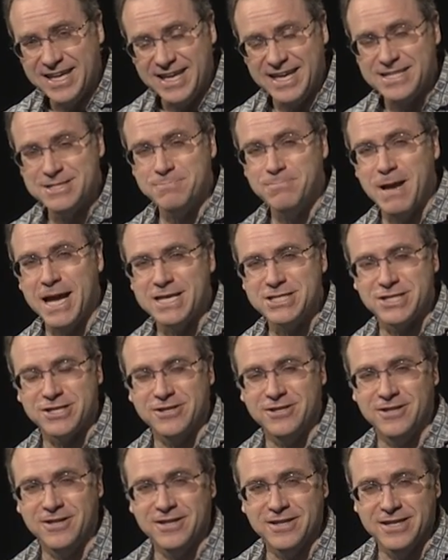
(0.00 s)
It's
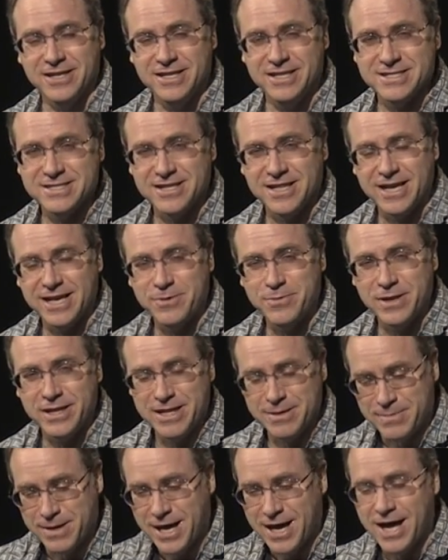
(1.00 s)
magical. It's like one of
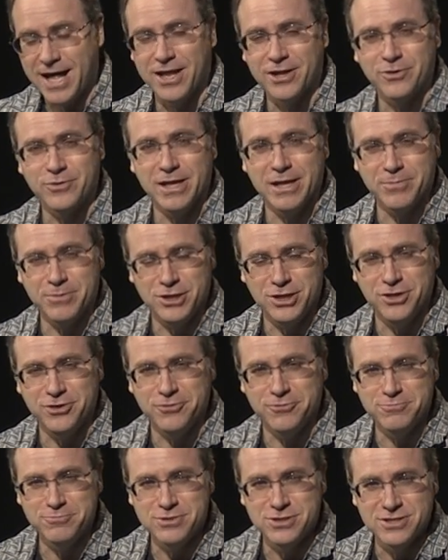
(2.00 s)
them hologram
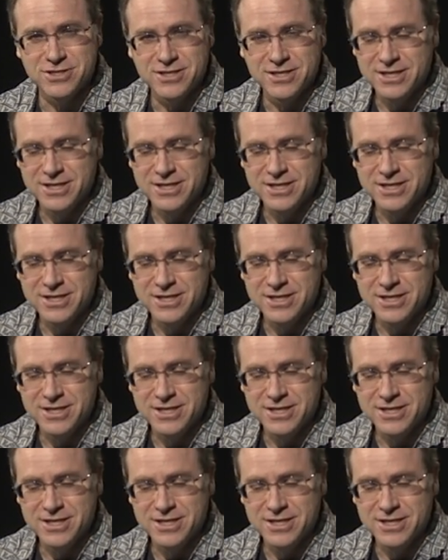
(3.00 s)
cubes,